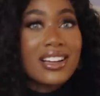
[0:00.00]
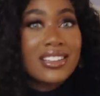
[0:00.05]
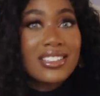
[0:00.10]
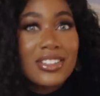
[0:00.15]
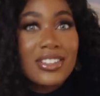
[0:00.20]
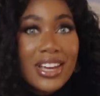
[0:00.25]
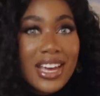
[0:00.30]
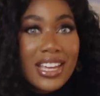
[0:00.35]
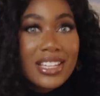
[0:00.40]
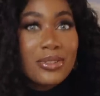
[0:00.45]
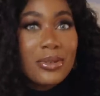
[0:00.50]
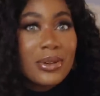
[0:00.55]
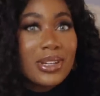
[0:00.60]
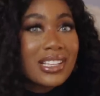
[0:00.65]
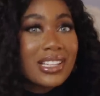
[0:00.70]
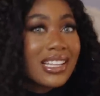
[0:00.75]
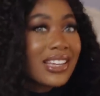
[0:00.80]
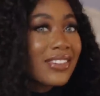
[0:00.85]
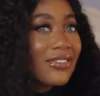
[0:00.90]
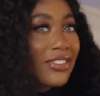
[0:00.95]
talk to you guys
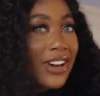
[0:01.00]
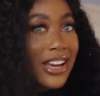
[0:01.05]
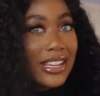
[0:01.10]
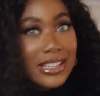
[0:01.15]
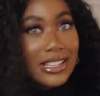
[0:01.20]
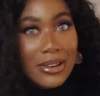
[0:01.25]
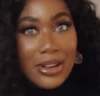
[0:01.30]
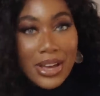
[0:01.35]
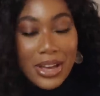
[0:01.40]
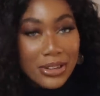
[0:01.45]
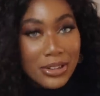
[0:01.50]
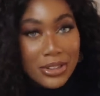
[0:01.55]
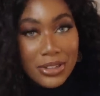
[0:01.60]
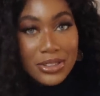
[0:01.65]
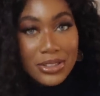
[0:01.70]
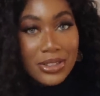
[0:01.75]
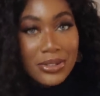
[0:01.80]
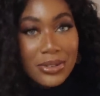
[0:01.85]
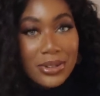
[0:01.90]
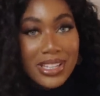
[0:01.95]
quickly, find out how you're
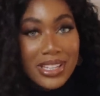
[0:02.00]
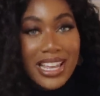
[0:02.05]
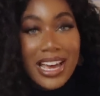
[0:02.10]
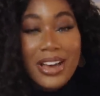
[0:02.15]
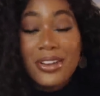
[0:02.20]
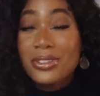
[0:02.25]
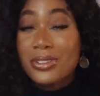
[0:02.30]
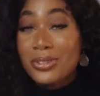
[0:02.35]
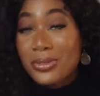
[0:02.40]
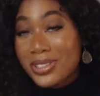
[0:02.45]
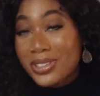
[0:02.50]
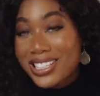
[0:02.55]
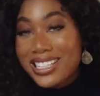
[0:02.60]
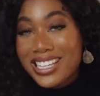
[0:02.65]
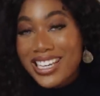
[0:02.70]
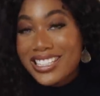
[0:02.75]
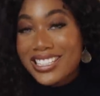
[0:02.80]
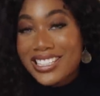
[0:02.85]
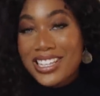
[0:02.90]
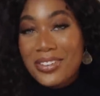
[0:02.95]
doing. How's
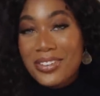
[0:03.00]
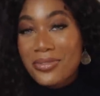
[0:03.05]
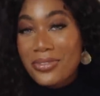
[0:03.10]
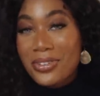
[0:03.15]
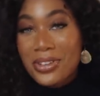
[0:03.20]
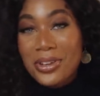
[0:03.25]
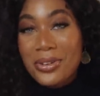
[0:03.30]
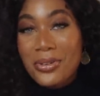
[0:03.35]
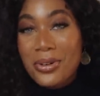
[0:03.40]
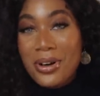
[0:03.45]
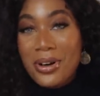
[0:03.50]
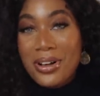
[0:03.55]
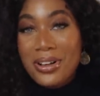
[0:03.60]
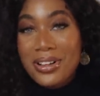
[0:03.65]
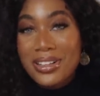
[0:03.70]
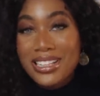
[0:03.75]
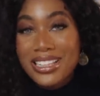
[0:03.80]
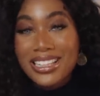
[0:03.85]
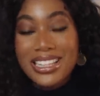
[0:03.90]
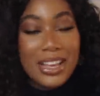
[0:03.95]
2019 for you
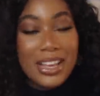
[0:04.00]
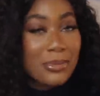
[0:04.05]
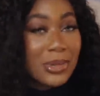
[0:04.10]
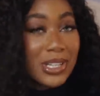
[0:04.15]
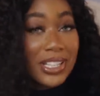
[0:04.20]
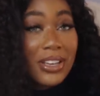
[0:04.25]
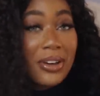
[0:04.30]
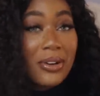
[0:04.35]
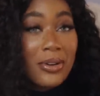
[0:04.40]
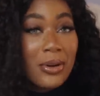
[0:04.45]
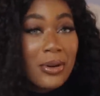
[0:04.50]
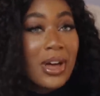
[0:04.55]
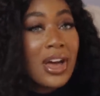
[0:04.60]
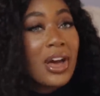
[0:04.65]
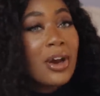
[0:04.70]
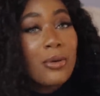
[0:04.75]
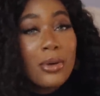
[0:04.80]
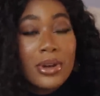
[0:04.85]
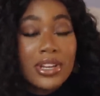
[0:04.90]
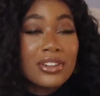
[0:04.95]
all? Let me know
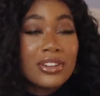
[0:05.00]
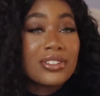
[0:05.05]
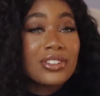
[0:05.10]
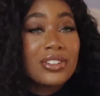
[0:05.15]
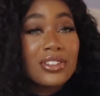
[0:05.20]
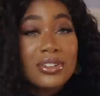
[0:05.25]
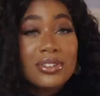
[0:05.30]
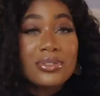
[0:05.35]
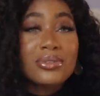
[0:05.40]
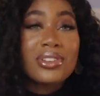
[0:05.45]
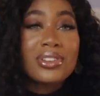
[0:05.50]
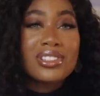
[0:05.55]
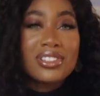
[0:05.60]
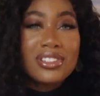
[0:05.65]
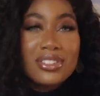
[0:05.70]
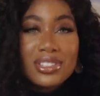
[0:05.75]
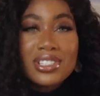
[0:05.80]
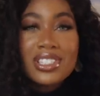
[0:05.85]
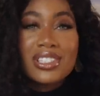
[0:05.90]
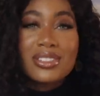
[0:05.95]
what your New Year's
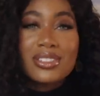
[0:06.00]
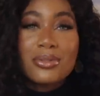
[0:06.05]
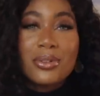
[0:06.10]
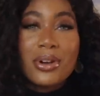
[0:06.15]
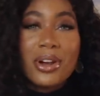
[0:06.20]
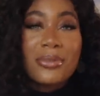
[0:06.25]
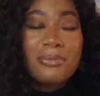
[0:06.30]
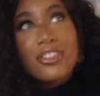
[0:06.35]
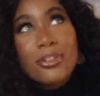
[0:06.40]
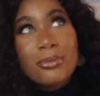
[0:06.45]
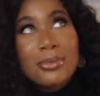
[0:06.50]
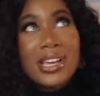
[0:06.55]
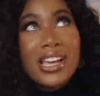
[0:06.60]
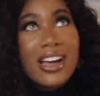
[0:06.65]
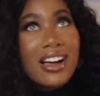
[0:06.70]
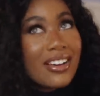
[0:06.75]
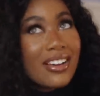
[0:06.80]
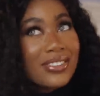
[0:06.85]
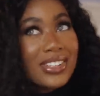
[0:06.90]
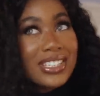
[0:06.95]
resolutions were. For me,
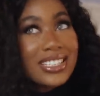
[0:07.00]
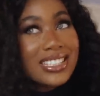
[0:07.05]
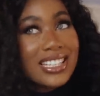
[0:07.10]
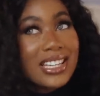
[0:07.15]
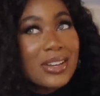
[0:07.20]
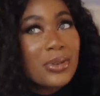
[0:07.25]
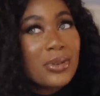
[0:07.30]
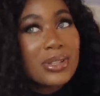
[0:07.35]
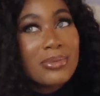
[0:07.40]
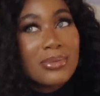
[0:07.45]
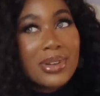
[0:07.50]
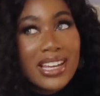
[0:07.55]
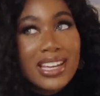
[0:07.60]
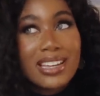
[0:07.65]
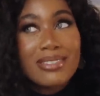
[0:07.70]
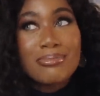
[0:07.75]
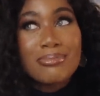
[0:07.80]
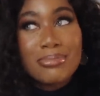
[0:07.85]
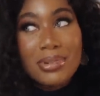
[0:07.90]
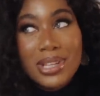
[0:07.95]
obviously, one of
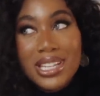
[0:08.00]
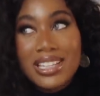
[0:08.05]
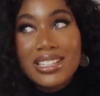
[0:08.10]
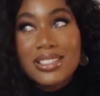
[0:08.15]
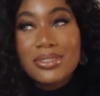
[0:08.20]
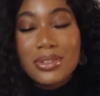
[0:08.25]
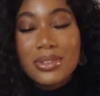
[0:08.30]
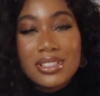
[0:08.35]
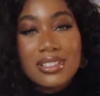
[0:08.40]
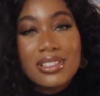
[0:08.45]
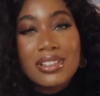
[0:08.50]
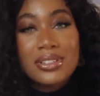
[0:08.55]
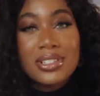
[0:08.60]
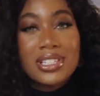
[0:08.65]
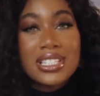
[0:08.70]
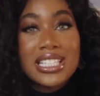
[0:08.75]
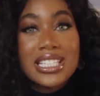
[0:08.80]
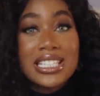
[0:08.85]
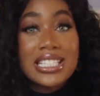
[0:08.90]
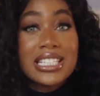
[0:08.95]
my biggest
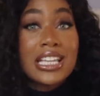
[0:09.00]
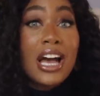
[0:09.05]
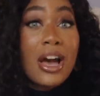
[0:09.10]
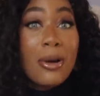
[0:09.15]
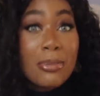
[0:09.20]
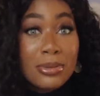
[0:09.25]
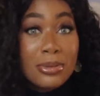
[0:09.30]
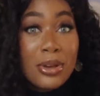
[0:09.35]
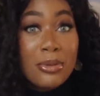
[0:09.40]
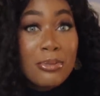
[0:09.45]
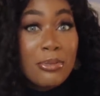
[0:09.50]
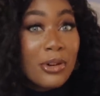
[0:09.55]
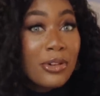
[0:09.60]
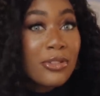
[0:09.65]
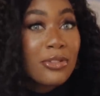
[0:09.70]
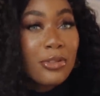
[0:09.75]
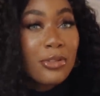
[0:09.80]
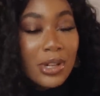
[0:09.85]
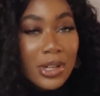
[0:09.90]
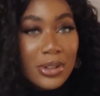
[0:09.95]
resolutions is to upload more
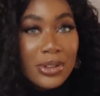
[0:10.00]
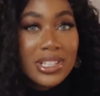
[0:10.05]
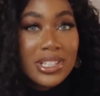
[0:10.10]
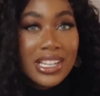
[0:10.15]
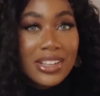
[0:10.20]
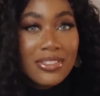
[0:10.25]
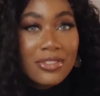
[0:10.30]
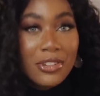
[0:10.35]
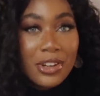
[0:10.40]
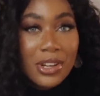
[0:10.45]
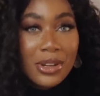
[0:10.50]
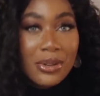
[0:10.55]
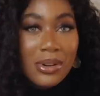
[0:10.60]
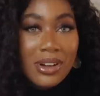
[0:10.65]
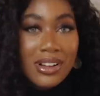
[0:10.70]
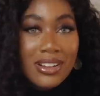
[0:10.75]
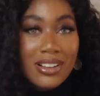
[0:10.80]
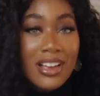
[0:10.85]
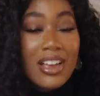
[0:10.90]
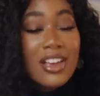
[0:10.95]
frequently for
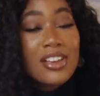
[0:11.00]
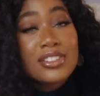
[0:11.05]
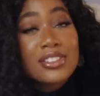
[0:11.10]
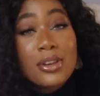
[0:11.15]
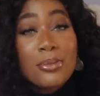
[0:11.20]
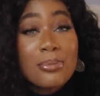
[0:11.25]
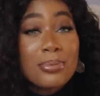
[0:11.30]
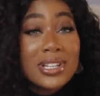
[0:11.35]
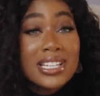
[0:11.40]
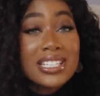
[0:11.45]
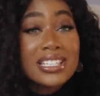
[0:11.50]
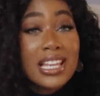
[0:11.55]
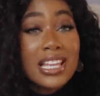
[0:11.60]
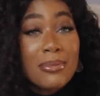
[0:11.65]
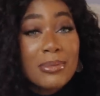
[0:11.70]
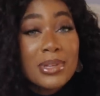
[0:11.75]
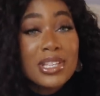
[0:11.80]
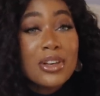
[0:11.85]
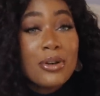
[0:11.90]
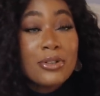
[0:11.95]
all. So please
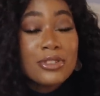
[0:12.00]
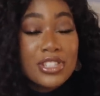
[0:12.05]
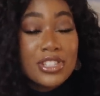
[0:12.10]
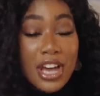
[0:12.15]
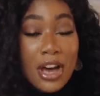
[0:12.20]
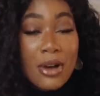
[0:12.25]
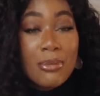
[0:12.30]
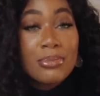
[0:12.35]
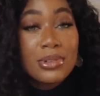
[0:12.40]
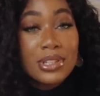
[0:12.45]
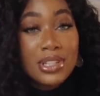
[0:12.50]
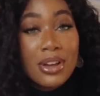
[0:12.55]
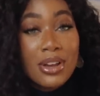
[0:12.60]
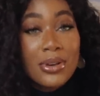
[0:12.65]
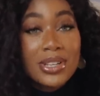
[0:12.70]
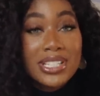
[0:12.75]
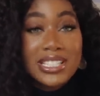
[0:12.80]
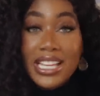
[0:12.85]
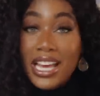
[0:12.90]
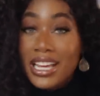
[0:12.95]
let me know down below
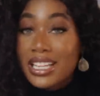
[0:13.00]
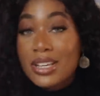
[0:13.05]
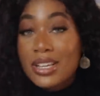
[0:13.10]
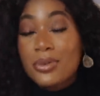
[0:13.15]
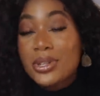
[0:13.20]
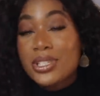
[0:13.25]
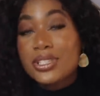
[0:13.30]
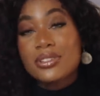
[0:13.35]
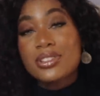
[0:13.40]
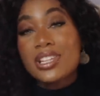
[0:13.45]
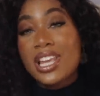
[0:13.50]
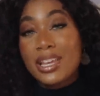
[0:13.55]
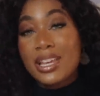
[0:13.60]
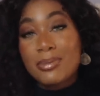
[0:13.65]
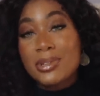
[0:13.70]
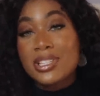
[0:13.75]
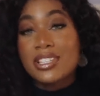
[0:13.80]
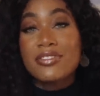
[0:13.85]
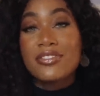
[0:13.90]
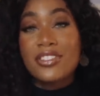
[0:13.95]
exactly what you'd like
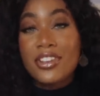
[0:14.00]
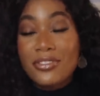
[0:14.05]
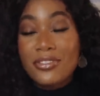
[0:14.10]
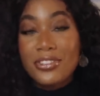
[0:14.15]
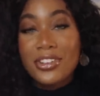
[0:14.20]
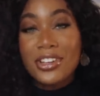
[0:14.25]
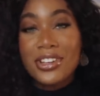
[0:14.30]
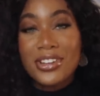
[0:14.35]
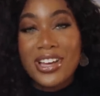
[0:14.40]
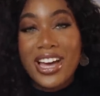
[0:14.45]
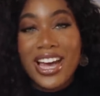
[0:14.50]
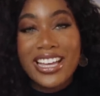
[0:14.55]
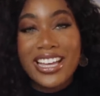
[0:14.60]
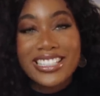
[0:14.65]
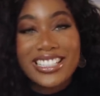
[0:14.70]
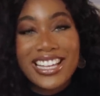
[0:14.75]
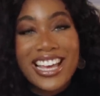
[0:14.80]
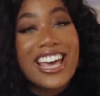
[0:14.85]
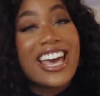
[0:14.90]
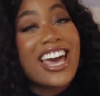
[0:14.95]
me to film for you
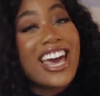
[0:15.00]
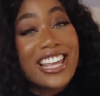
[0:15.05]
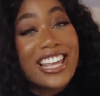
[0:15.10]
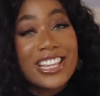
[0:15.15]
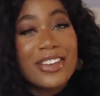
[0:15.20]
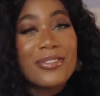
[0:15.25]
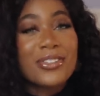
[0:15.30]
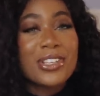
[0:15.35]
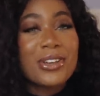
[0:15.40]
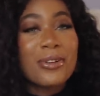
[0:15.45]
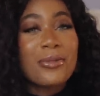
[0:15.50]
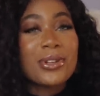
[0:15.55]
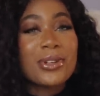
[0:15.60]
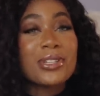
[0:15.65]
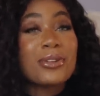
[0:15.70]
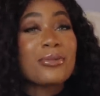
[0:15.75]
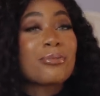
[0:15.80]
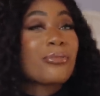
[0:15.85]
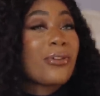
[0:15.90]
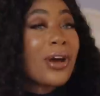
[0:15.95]
guys. And let me know what
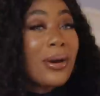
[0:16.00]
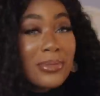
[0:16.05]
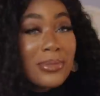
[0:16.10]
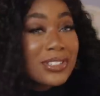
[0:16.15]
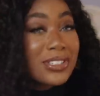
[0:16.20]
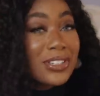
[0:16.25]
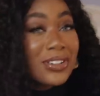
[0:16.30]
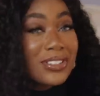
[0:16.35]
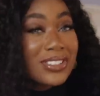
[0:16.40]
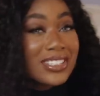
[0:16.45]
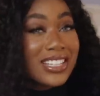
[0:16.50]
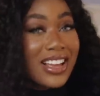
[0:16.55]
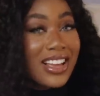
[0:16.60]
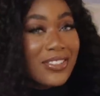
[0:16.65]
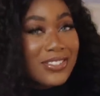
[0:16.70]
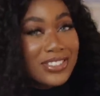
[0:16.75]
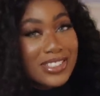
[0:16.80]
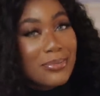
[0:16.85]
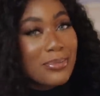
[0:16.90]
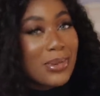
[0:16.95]
you promised
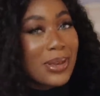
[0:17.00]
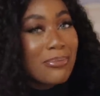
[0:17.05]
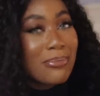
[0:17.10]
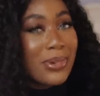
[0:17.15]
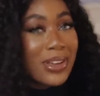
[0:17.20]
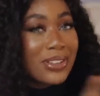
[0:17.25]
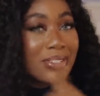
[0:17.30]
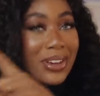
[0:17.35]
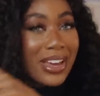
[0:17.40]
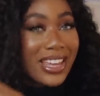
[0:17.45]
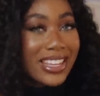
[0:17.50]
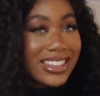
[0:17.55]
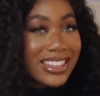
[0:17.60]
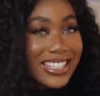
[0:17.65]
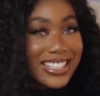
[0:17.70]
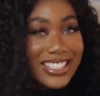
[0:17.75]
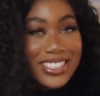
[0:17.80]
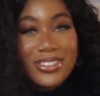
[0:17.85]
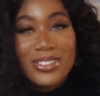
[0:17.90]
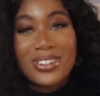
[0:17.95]
yourself to be better at
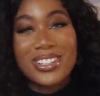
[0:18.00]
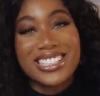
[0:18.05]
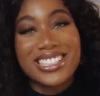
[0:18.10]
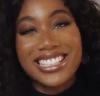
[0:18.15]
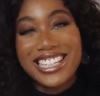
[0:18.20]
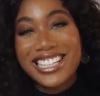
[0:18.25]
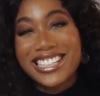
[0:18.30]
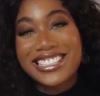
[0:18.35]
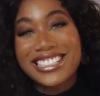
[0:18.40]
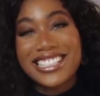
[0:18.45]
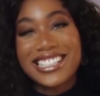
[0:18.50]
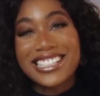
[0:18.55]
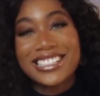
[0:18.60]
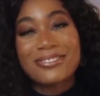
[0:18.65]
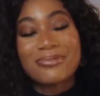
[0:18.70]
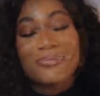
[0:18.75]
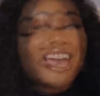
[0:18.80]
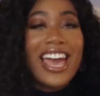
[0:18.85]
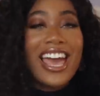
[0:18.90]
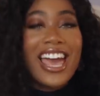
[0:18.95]
this 2019.